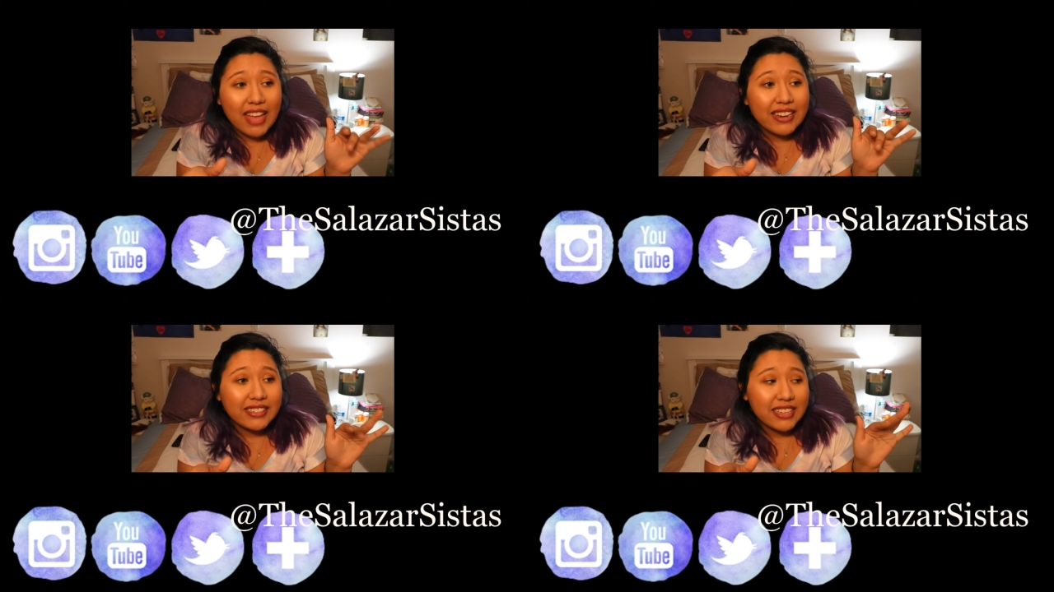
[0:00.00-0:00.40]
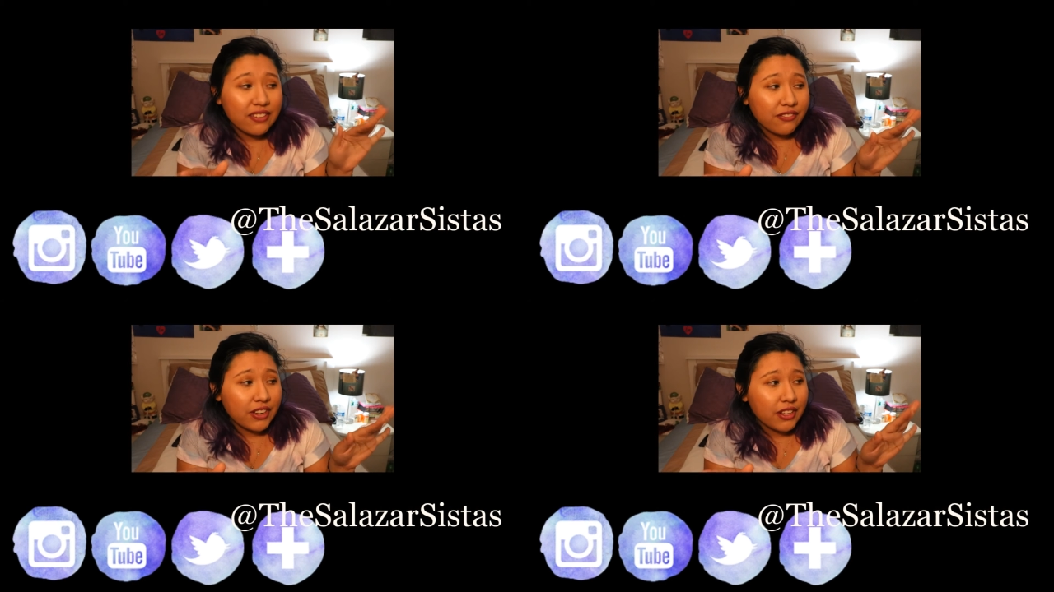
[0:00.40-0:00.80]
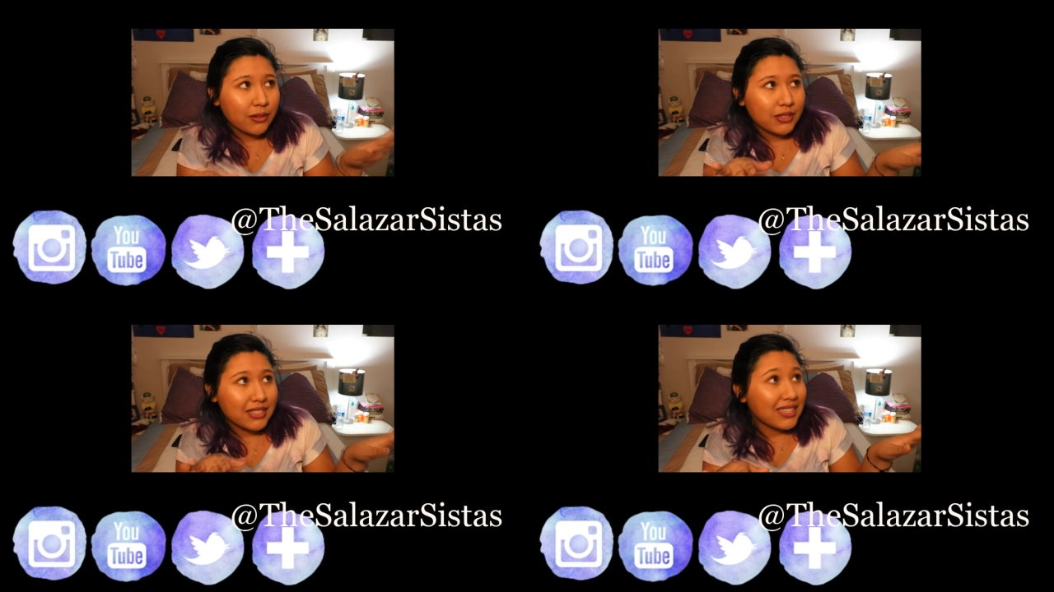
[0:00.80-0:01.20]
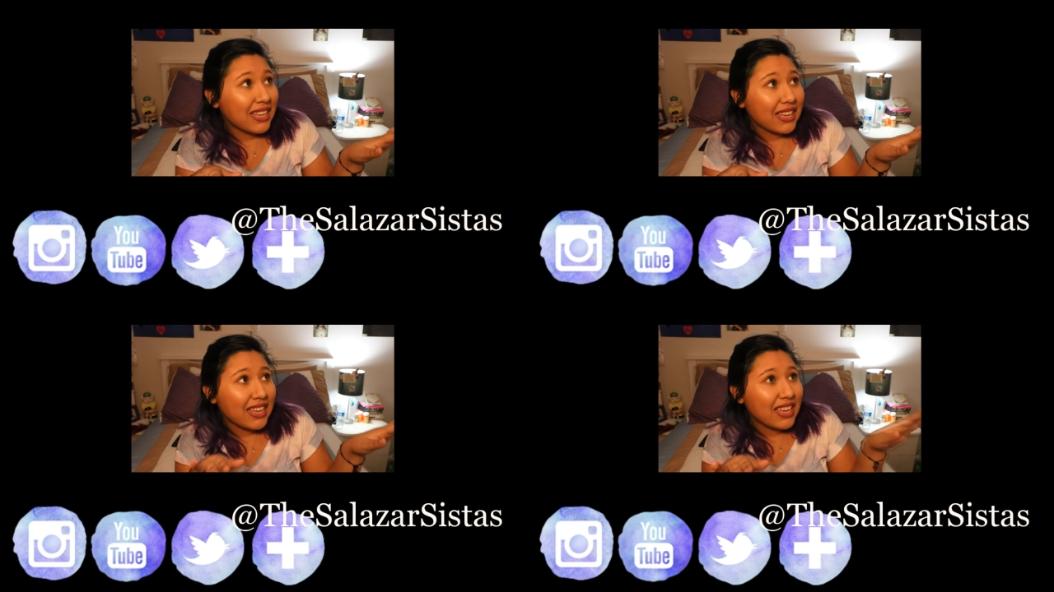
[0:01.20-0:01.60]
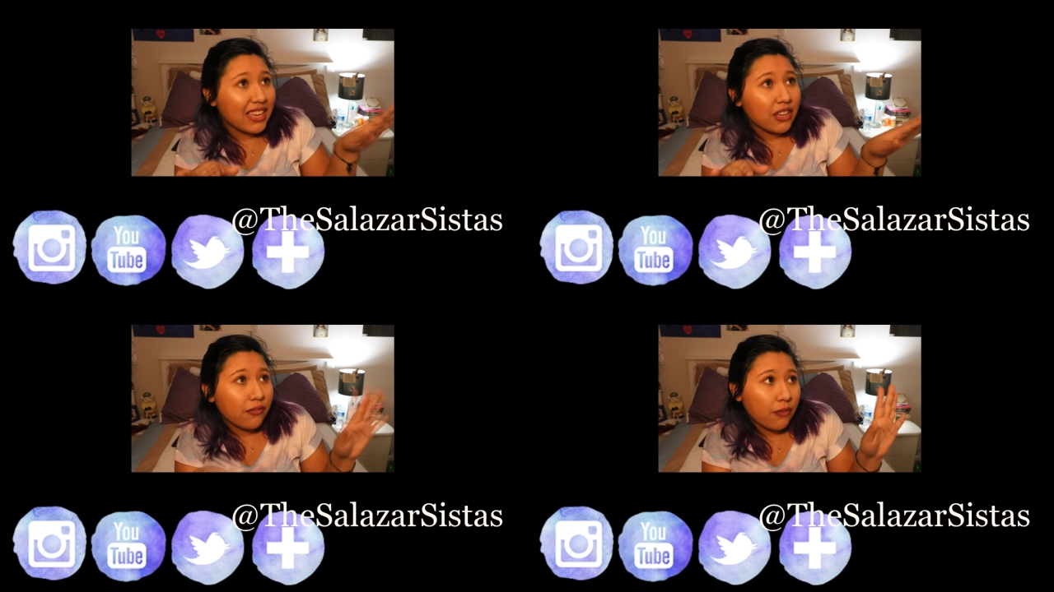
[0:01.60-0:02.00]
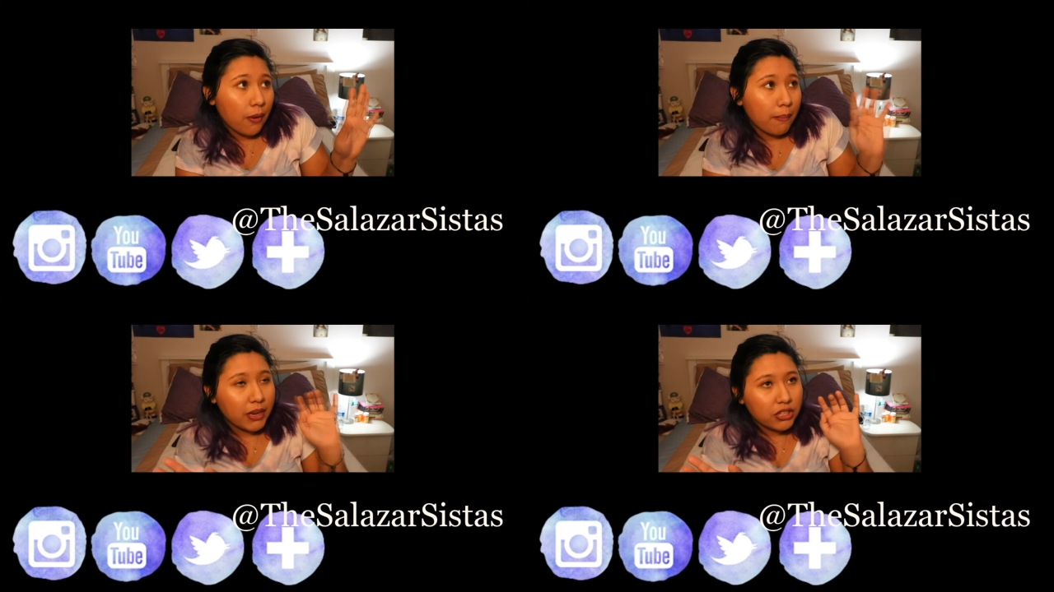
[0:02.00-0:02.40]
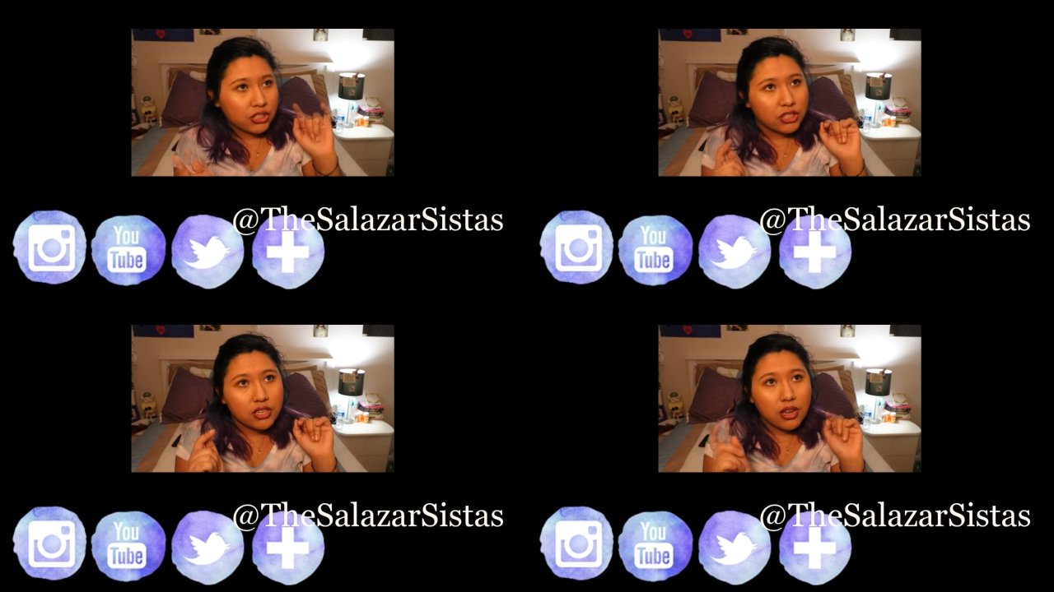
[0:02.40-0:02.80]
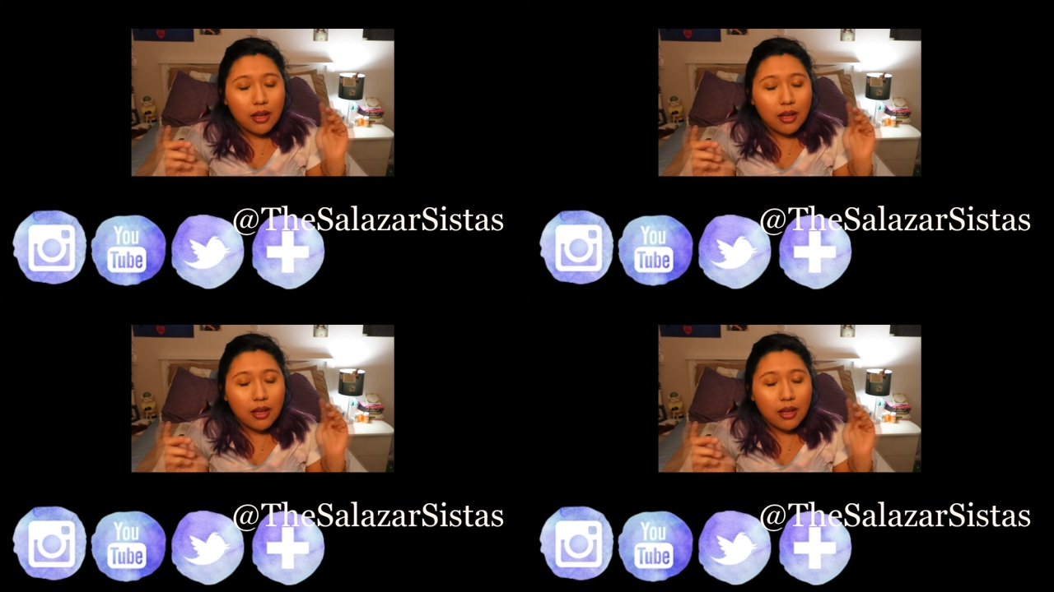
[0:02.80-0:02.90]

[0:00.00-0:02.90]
ending videos and singing formation.